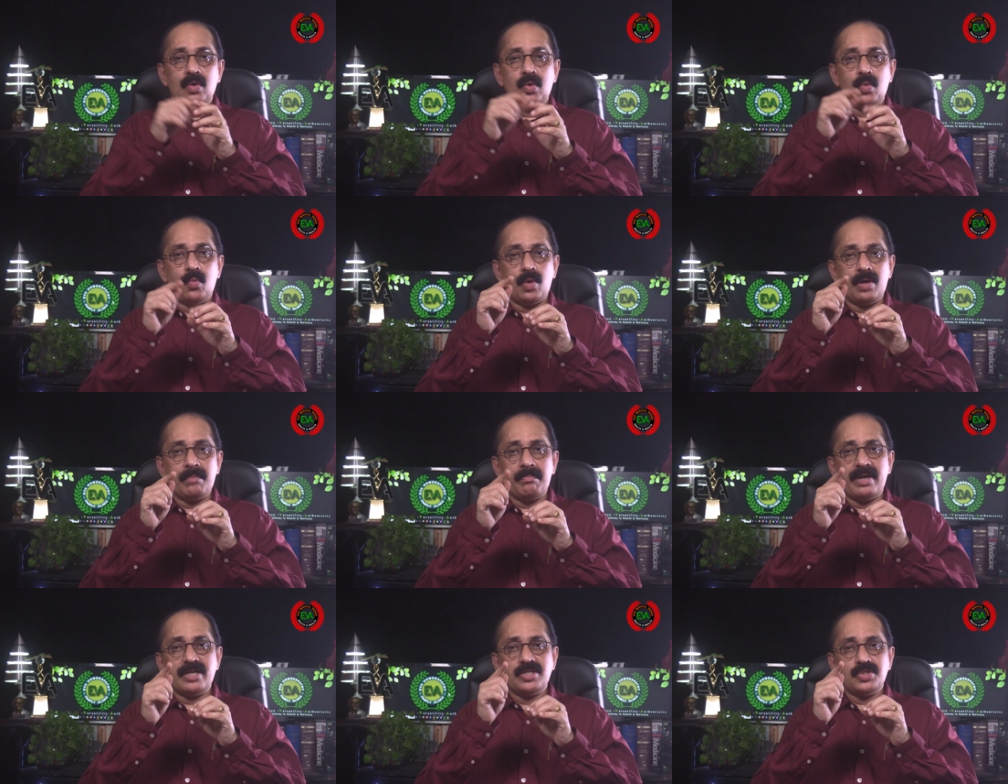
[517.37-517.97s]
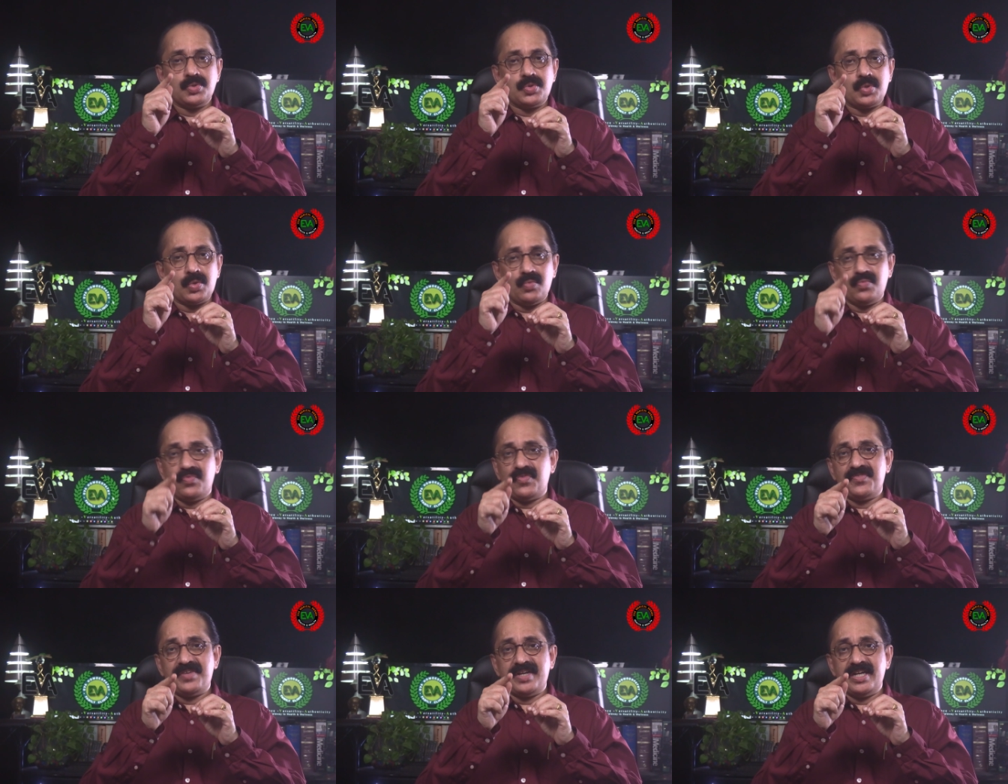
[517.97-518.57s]

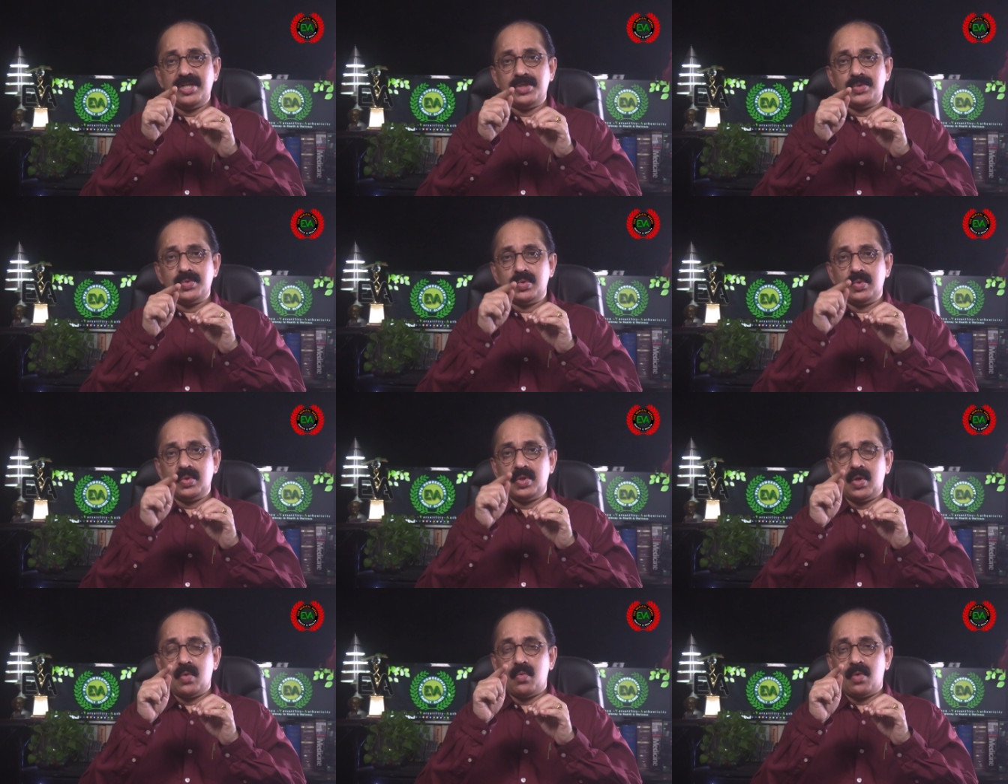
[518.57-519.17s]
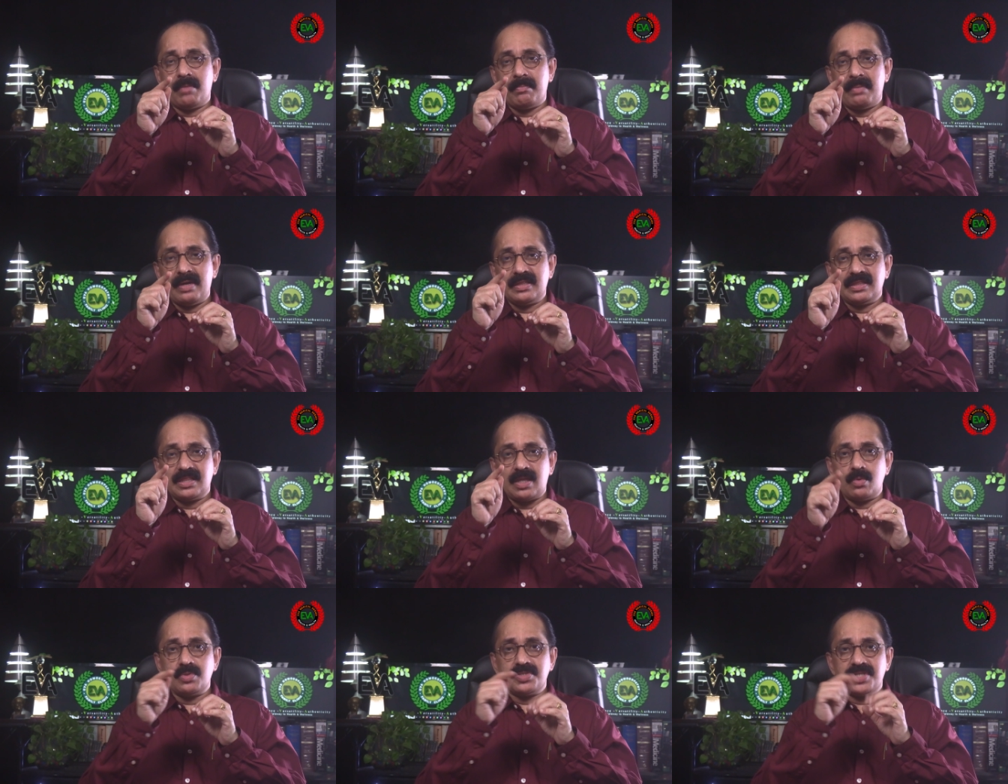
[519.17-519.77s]
1/250 to
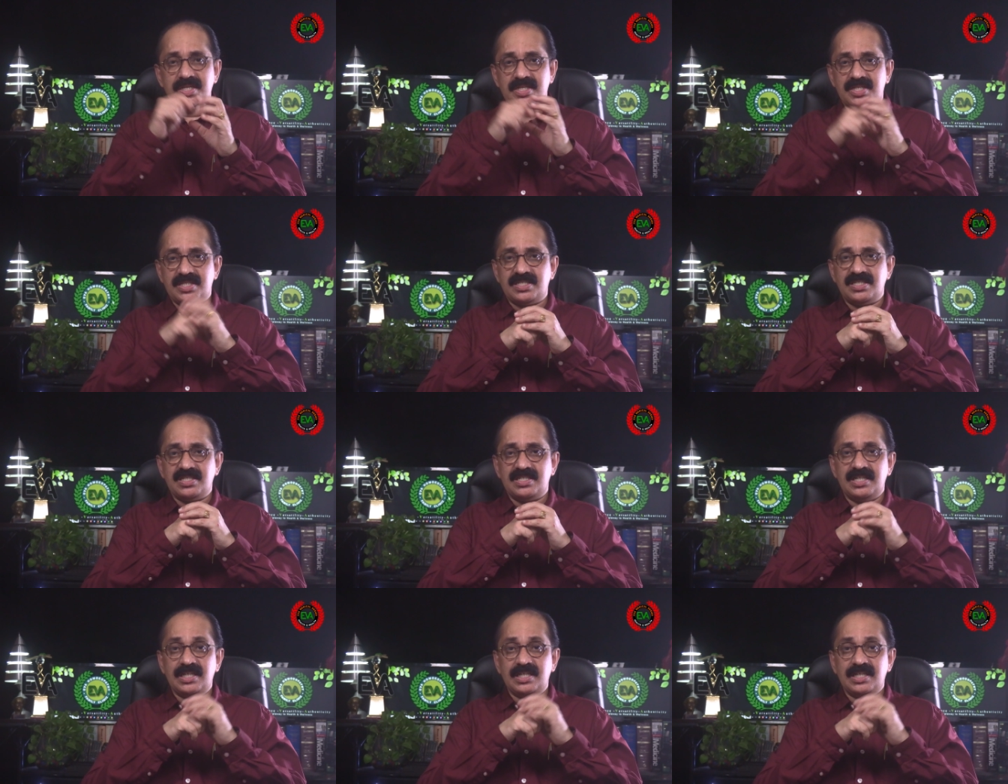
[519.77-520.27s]
1/1000